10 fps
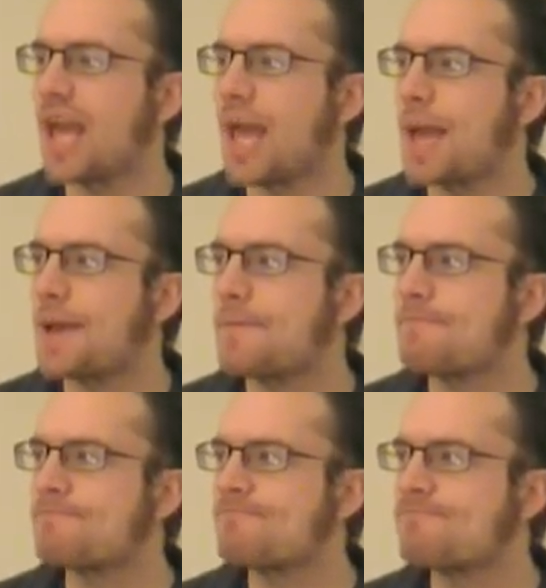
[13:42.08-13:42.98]

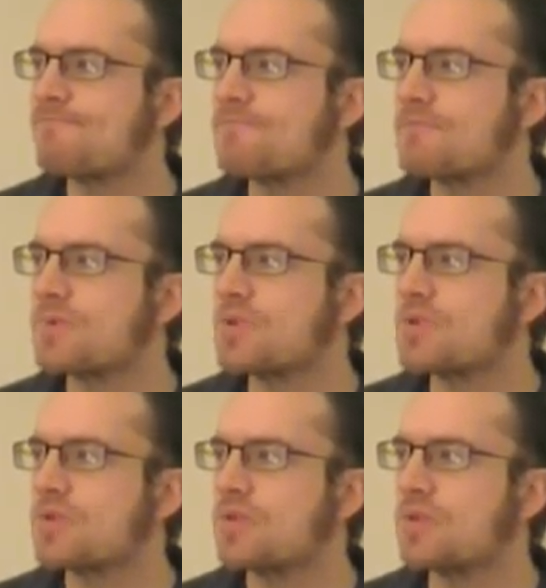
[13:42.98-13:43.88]

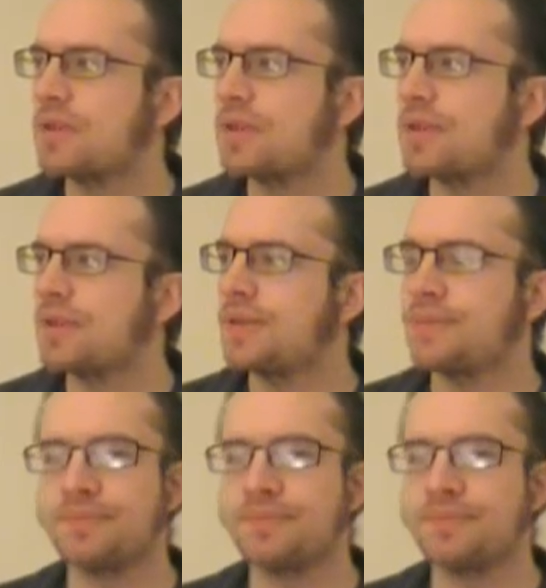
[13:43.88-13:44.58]
No one is speaking in this clip.